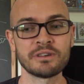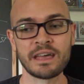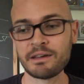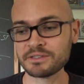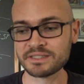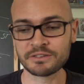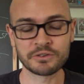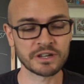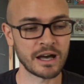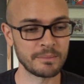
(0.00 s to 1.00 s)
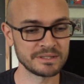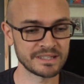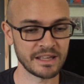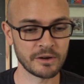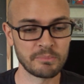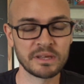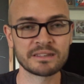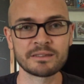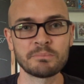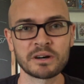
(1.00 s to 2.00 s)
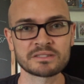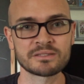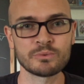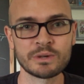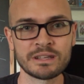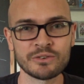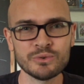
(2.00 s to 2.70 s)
Every single commentator picked the Bucks to win.